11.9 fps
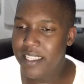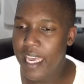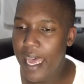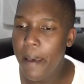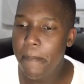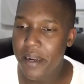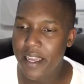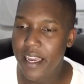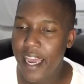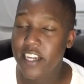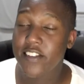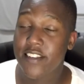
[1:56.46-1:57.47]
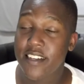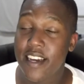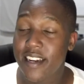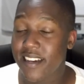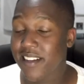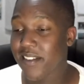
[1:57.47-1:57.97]
happening, actually,
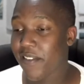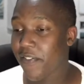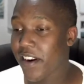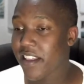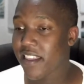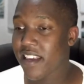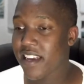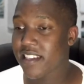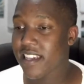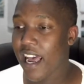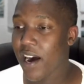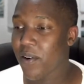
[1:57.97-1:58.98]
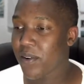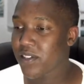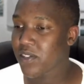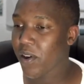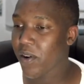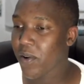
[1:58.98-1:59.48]
and the funny thing is now it's
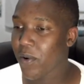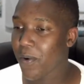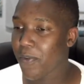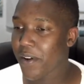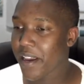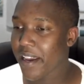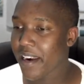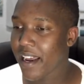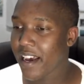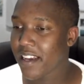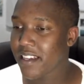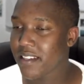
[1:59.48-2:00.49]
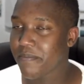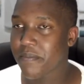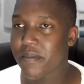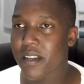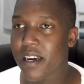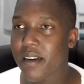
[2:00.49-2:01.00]
starting off in
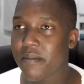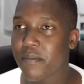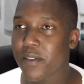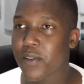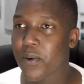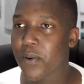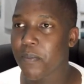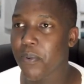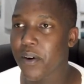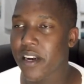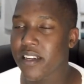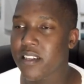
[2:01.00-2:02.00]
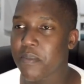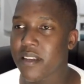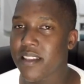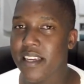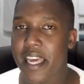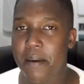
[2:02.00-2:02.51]
what you call Port
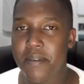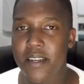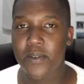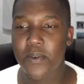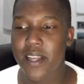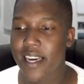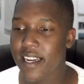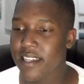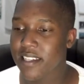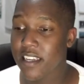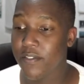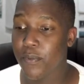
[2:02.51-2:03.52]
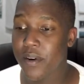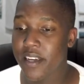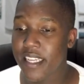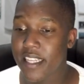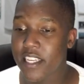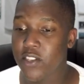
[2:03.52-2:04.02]
Elizabeth and Cape all that kind of stuff, where
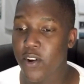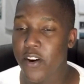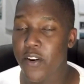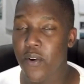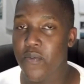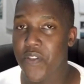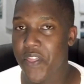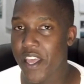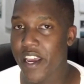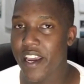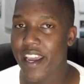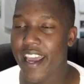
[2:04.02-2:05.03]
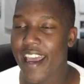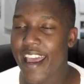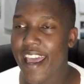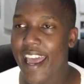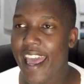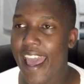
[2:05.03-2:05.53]
they're starting over there.
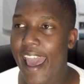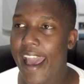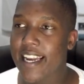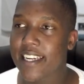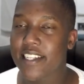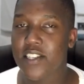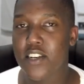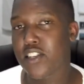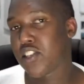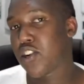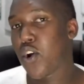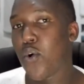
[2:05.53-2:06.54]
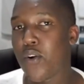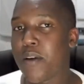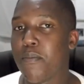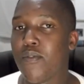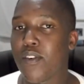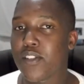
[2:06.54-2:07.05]
And it's going to slowly
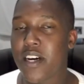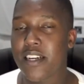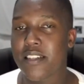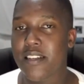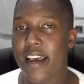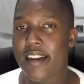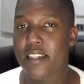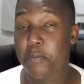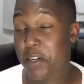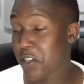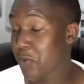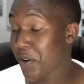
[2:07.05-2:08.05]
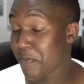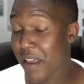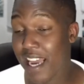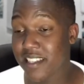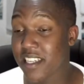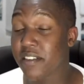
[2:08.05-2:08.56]
move on to us. And especially with me,
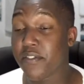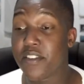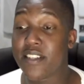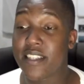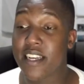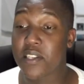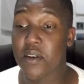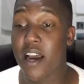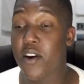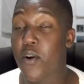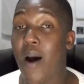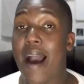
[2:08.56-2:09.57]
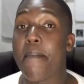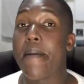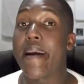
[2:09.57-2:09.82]
I stay in Freestate. So I know I'm